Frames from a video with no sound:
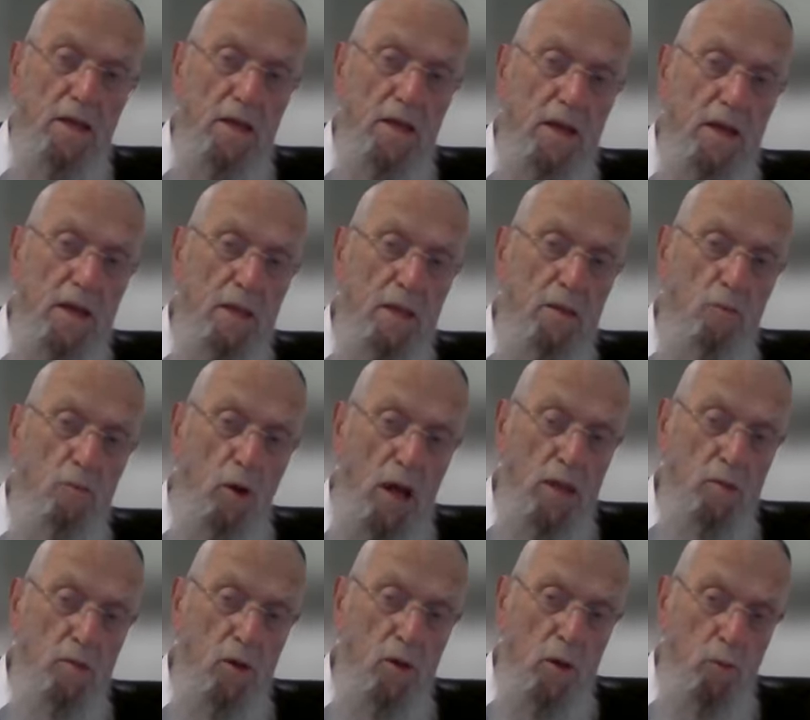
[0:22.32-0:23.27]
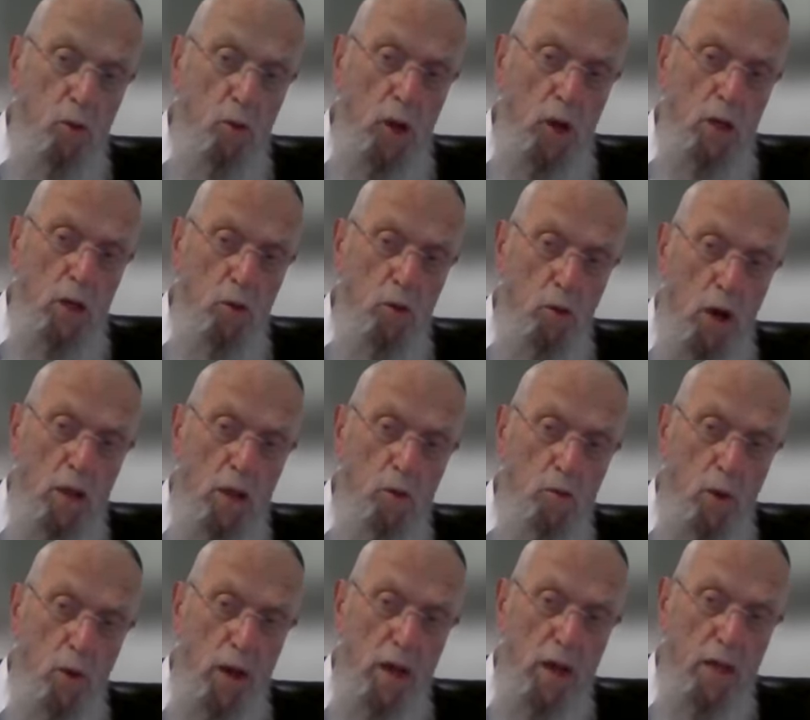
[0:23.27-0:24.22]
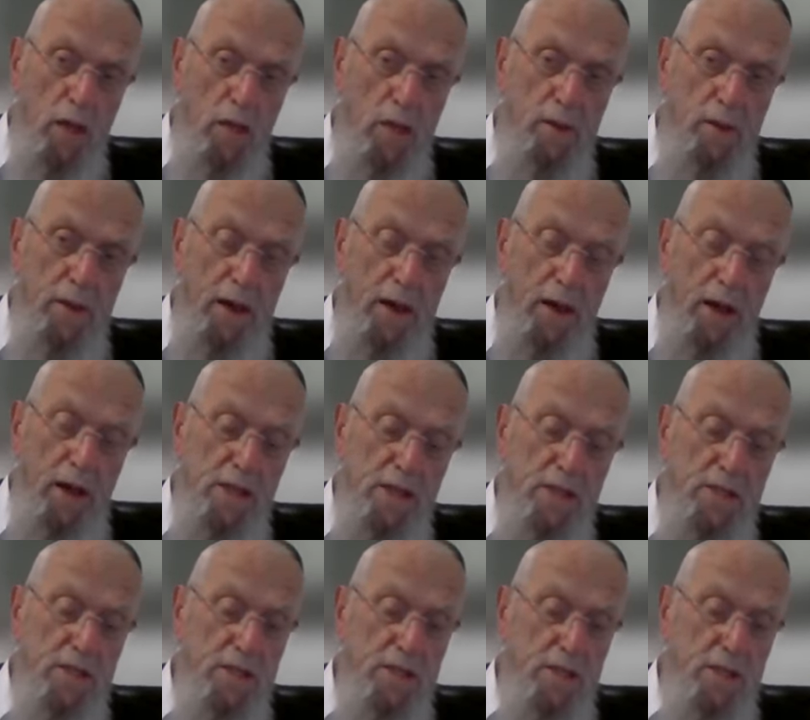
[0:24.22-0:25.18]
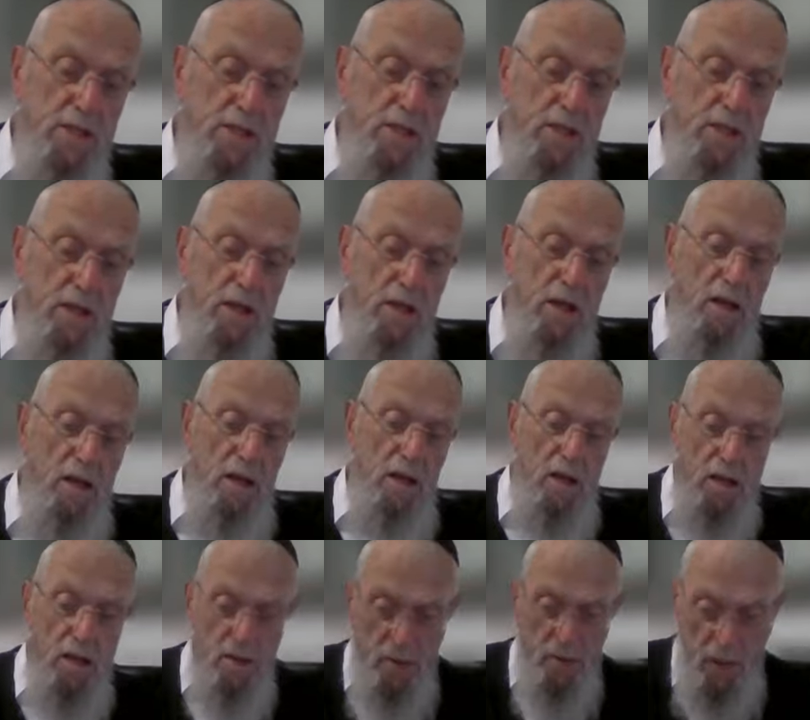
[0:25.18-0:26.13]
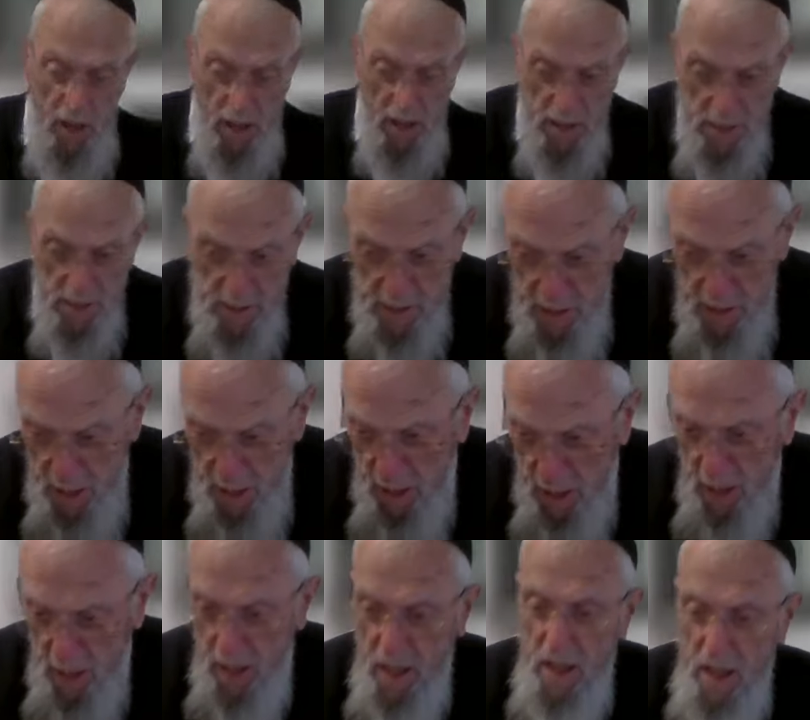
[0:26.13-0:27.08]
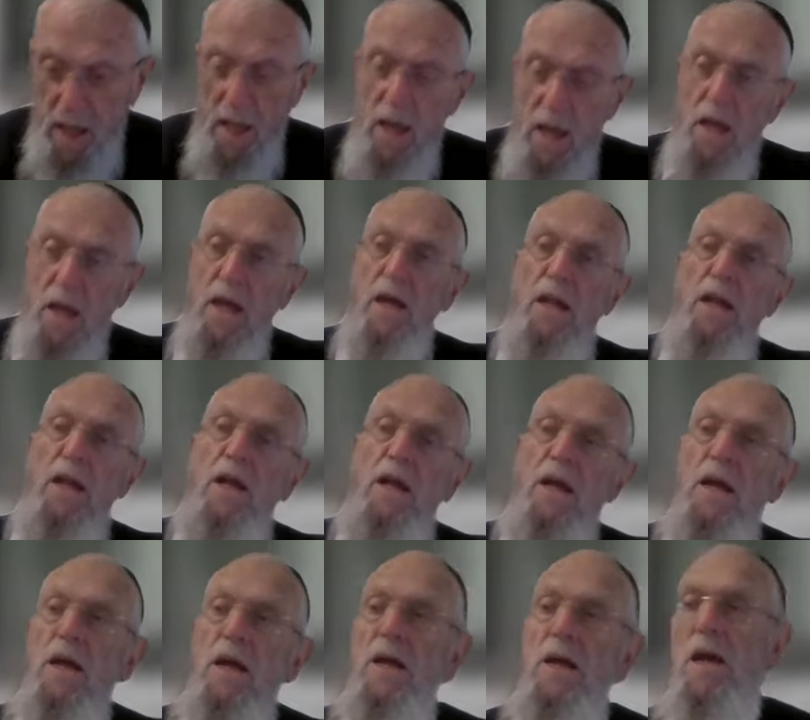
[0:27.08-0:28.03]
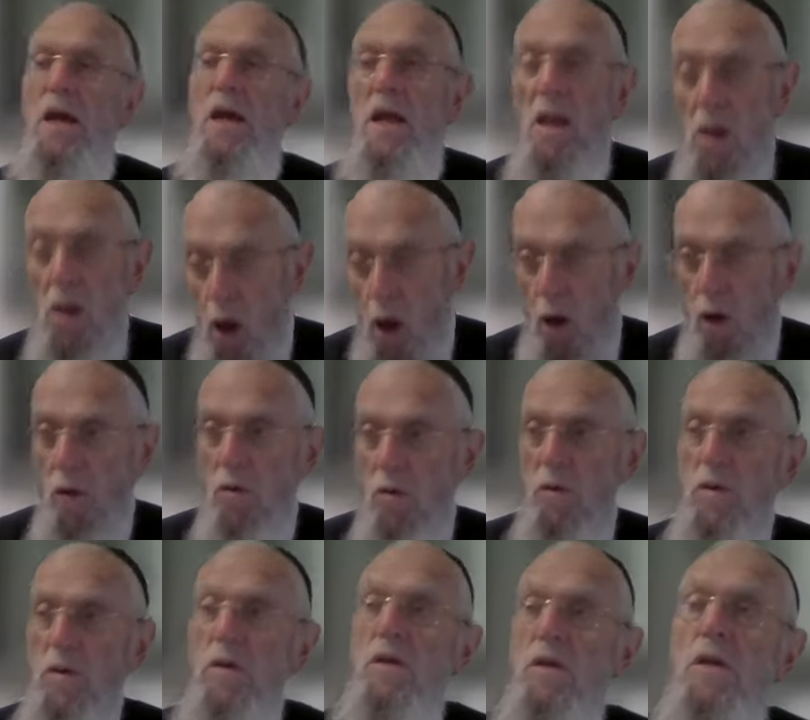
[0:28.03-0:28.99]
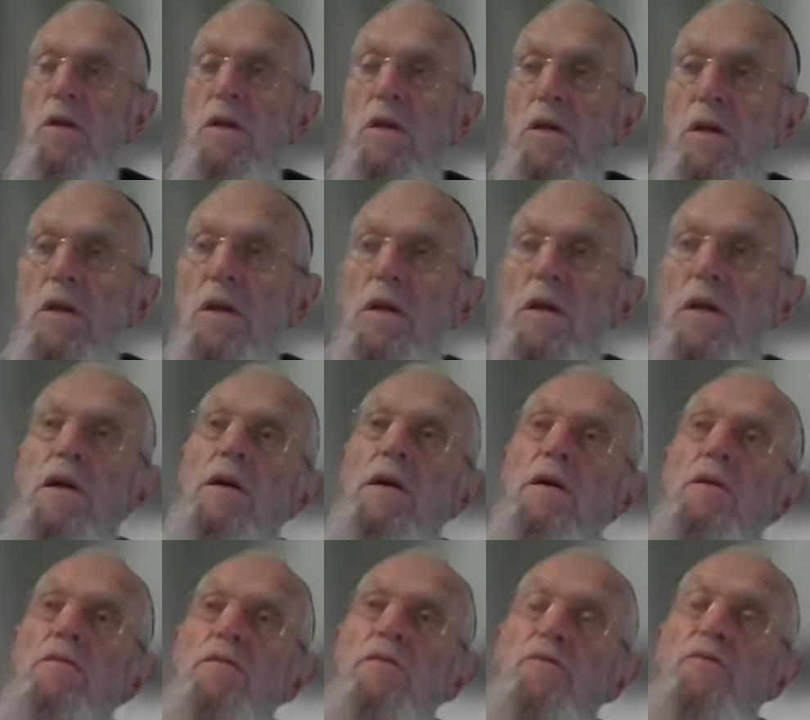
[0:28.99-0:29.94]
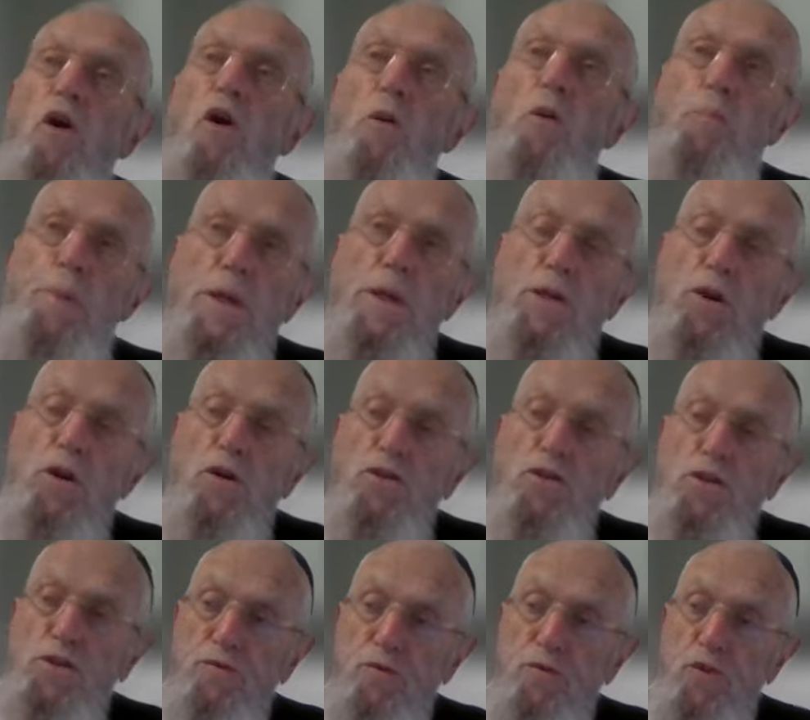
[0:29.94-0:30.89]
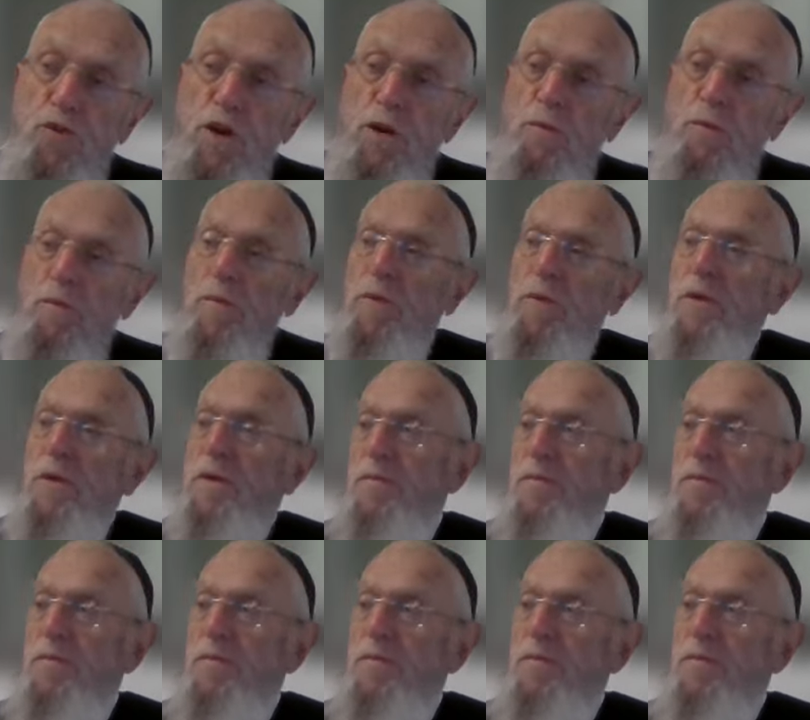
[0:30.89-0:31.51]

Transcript: in one when one way there is there is a, a law for pidyon shvuim